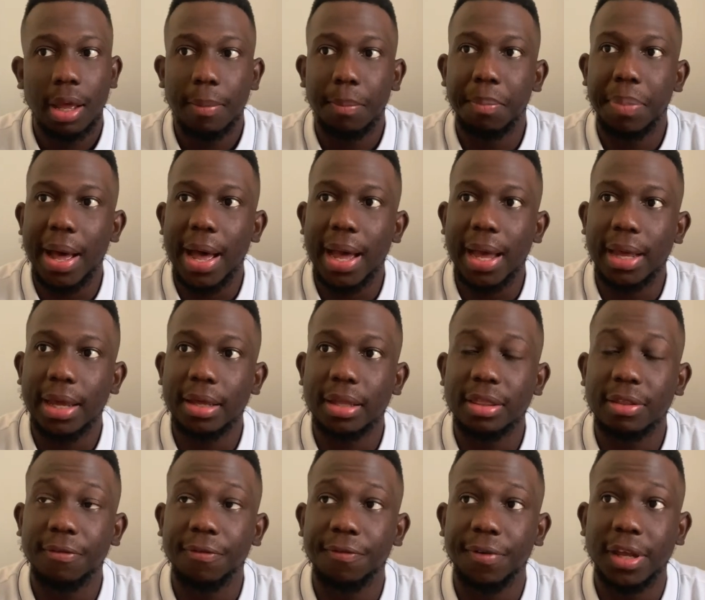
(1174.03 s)
by
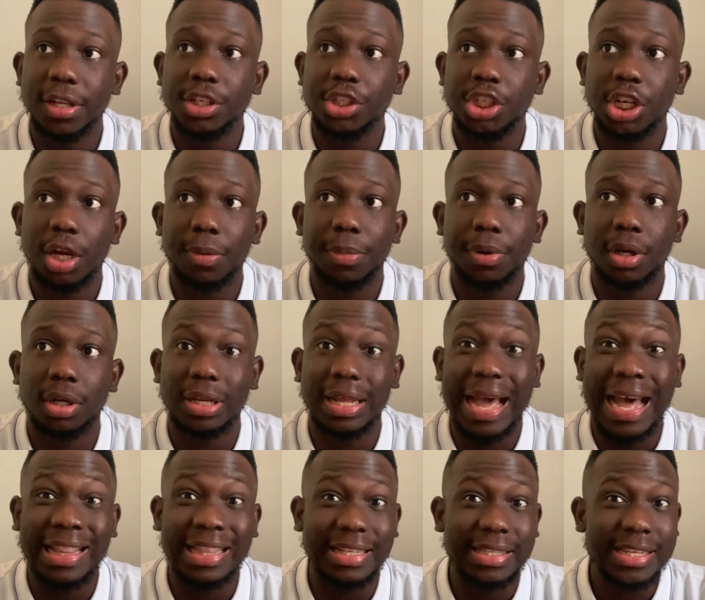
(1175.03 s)
the Fed chairman
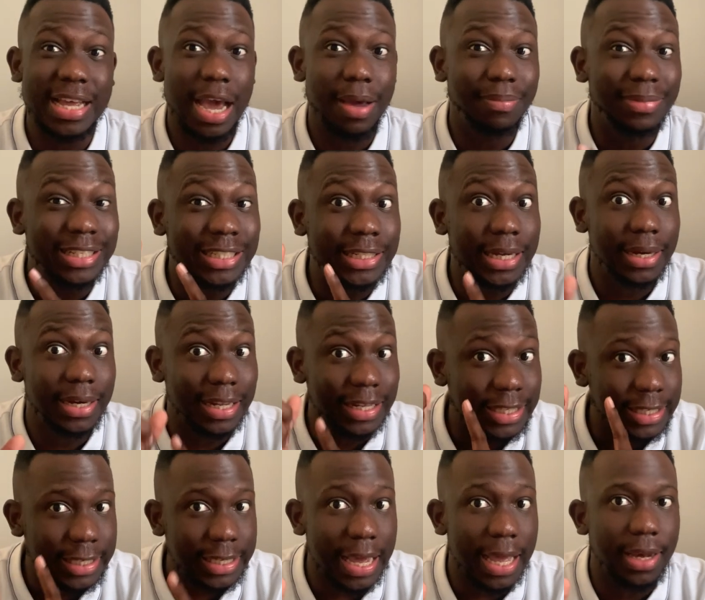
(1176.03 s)
at the time, Janet
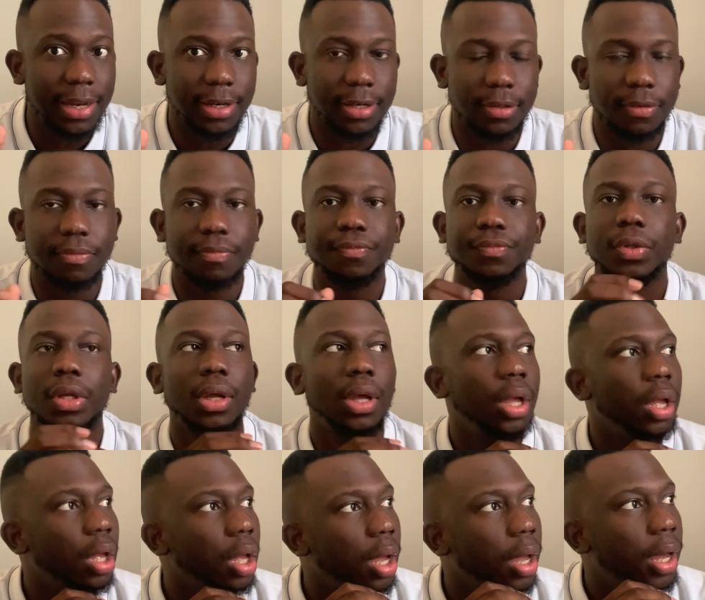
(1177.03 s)
Yellen
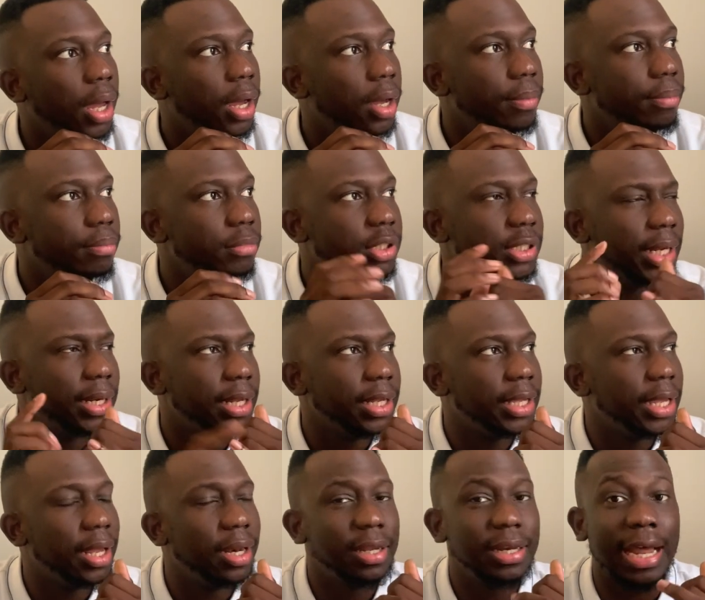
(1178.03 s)
and
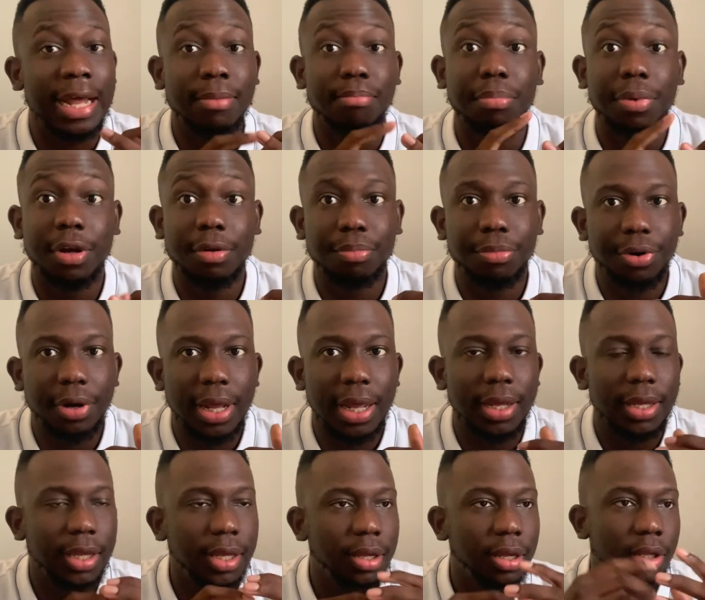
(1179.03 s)
Ben
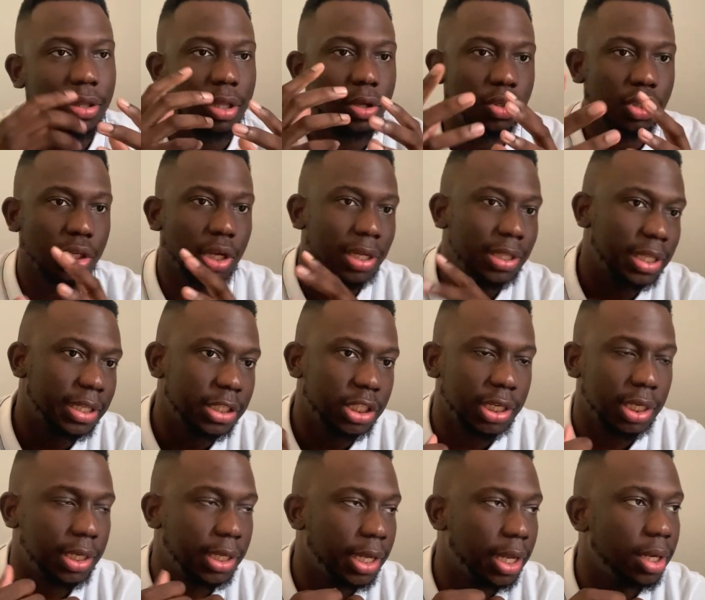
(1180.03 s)
Bernanke. I think
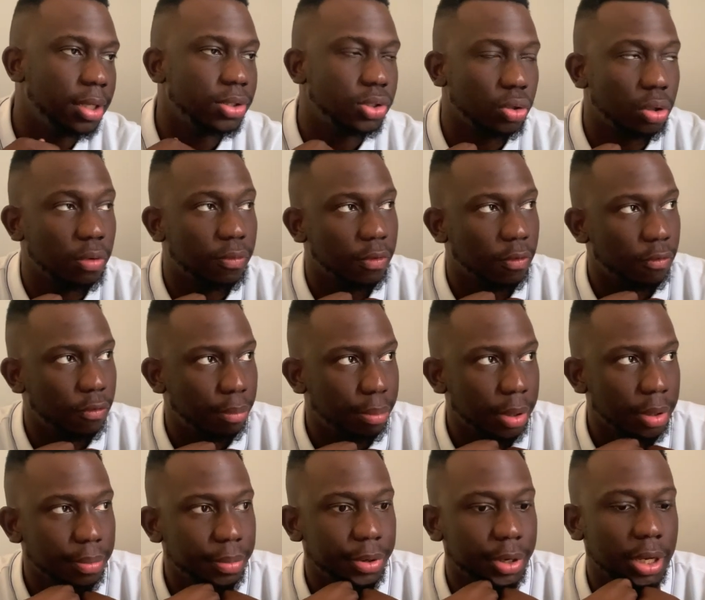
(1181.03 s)
Janet Yellen took over for
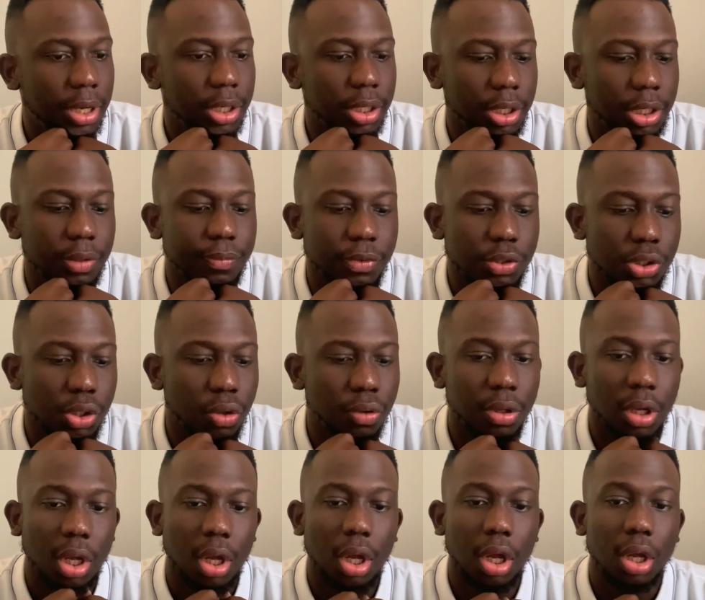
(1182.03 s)
Ben Bernanke.
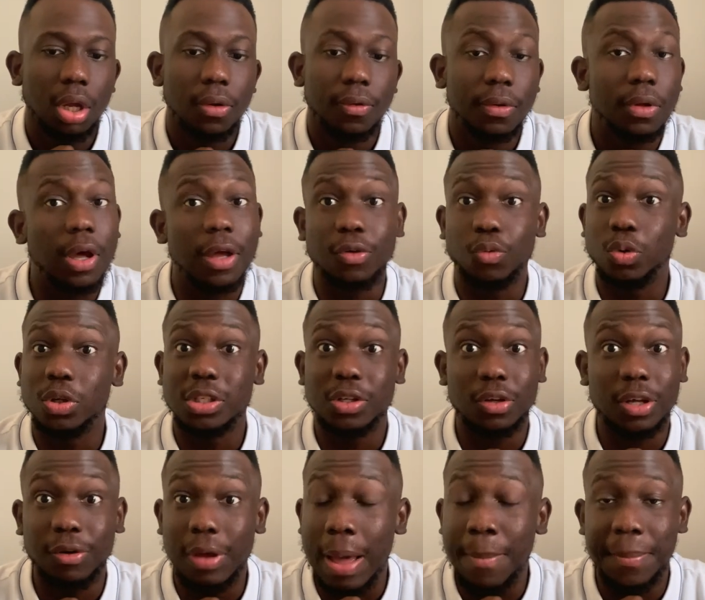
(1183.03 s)
So it was an
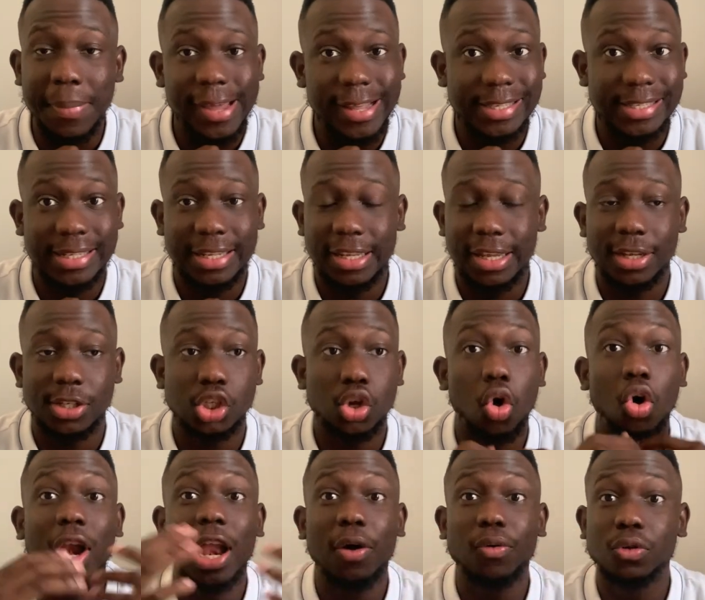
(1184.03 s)
amazing year. So
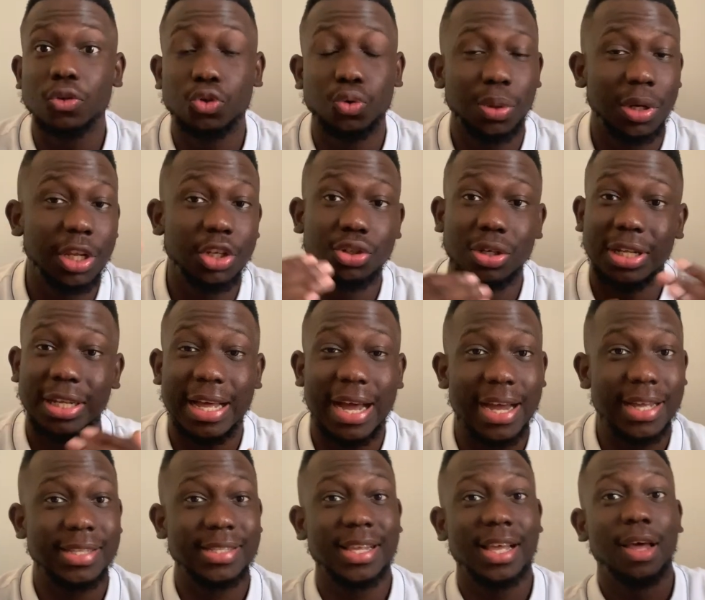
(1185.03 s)
all I was doing, literally,
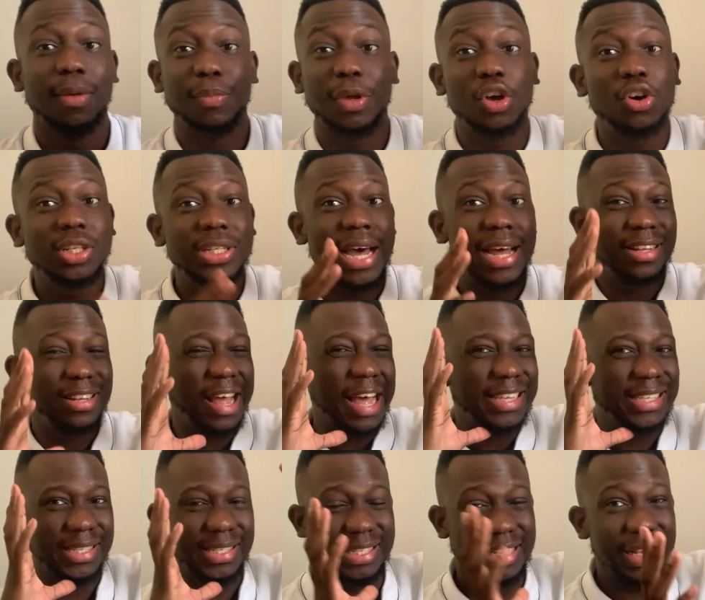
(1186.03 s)
guys, because I
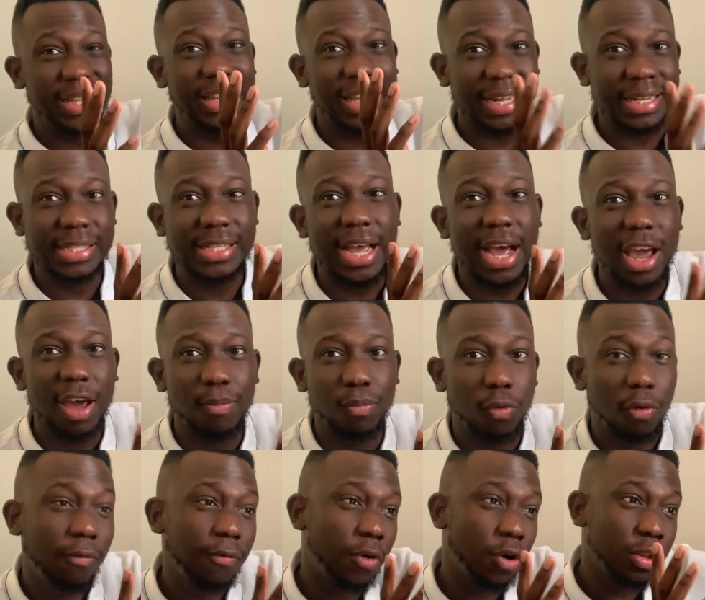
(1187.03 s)
had seen the entire
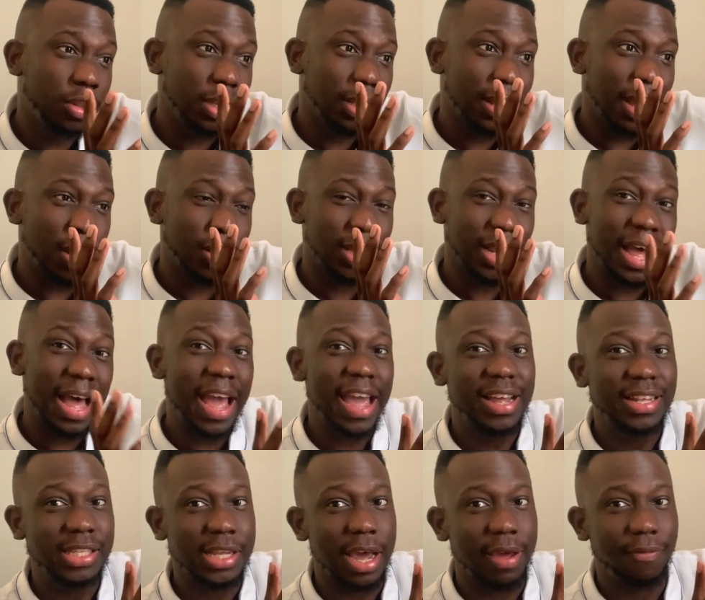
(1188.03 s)
move on the
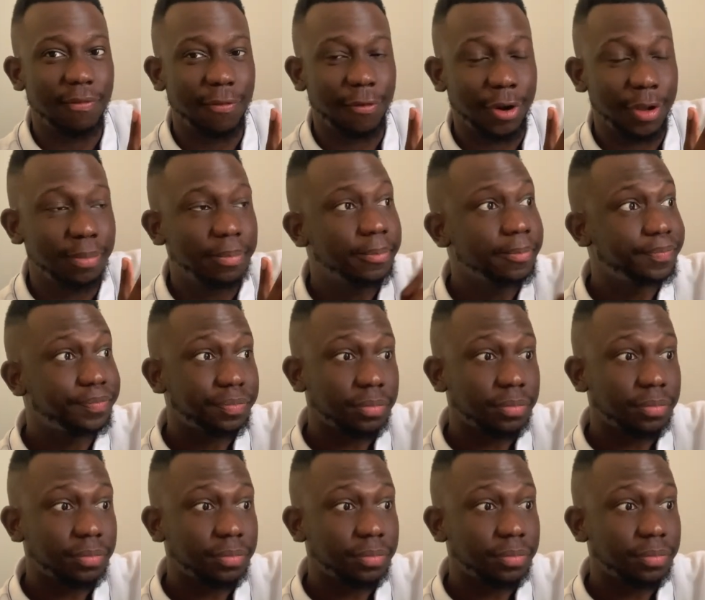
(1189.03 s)
higher time frame,